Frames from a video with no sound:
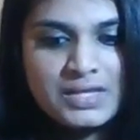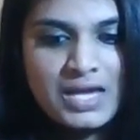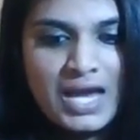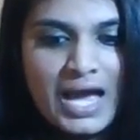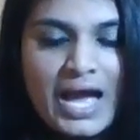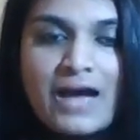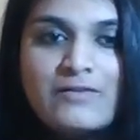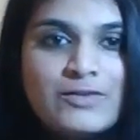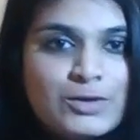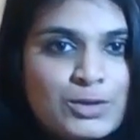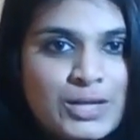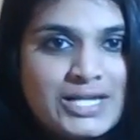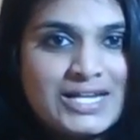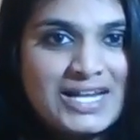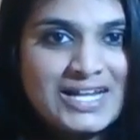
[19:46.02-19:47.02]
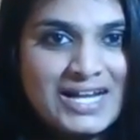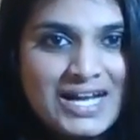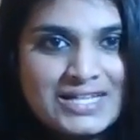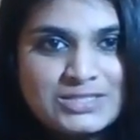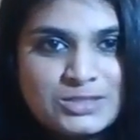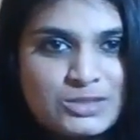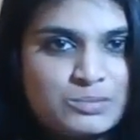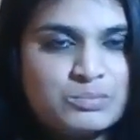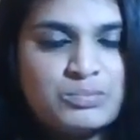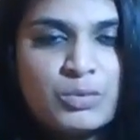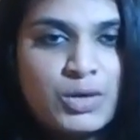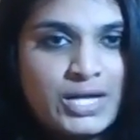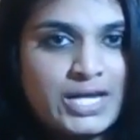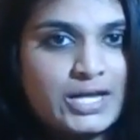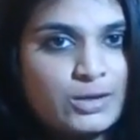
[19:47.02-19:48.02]
have a great night, guys, or
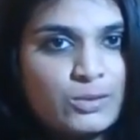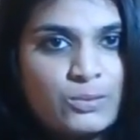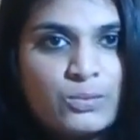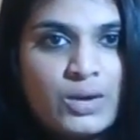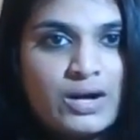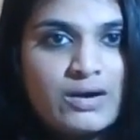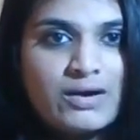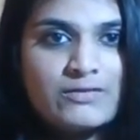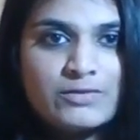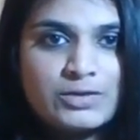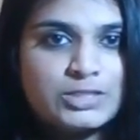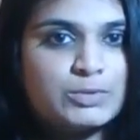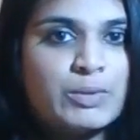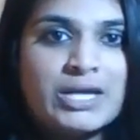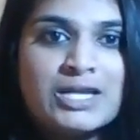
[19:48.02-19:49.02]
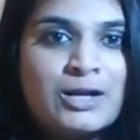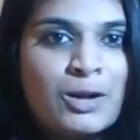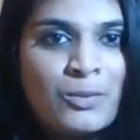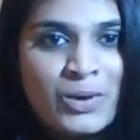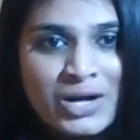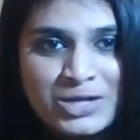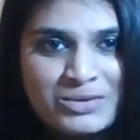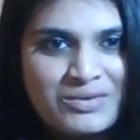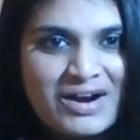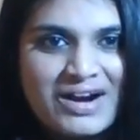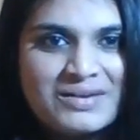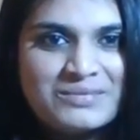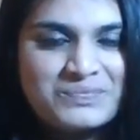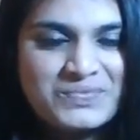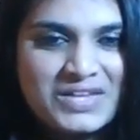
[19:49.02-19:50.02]
morning, or wherever, depending on where you are.
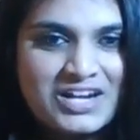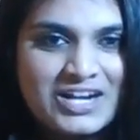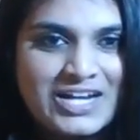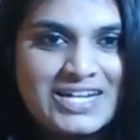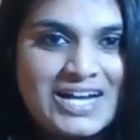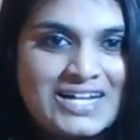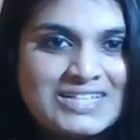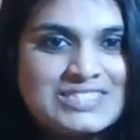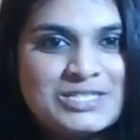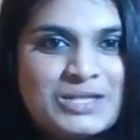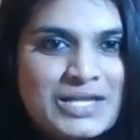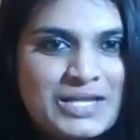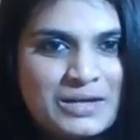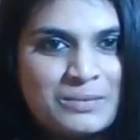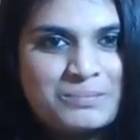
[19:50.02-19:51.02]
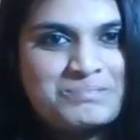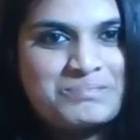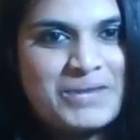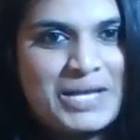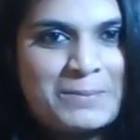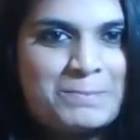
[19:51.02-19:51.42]
All right, I'll see you later. Bye.